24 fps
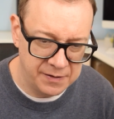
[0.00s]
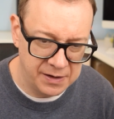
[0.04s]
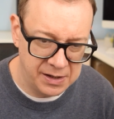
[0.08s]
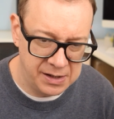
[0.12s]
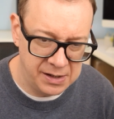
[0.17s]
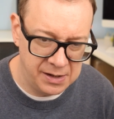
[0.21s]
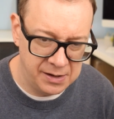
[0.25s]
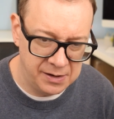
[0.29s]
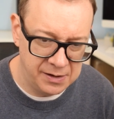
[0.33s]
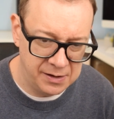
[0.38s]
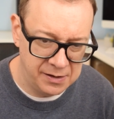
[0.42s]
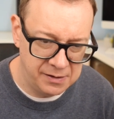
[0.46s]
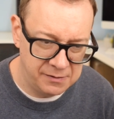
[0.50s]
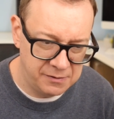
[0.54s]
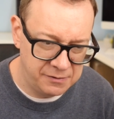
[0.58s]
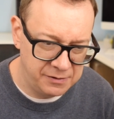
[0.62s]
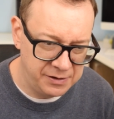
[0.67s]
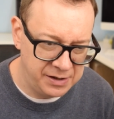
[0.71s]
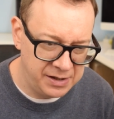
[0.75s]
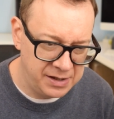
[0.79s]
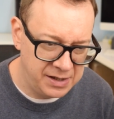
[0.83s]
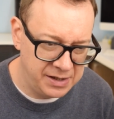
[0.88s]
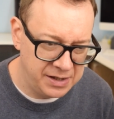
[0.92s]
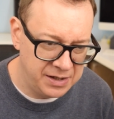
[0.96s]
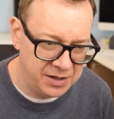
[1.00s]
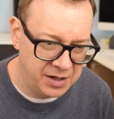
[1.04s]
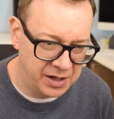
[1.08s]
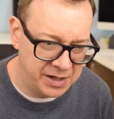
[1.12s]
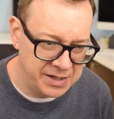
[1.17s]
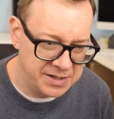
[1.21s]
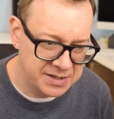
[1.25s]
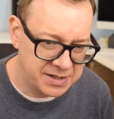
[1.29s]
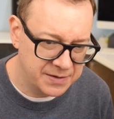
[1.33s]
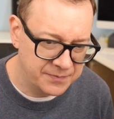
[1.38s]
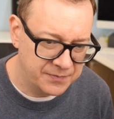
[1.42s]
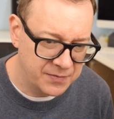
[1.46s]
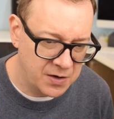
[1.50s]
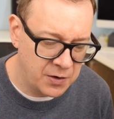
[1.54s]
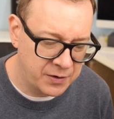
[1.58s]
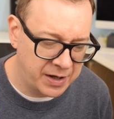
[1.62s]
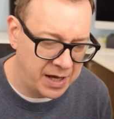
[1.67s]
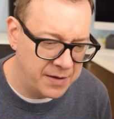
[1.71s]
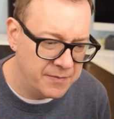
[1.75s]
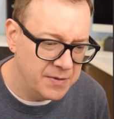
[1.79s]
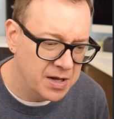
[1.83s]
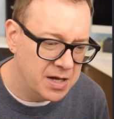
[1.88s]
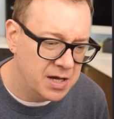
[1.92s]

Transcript: Uh, really nice. Okay,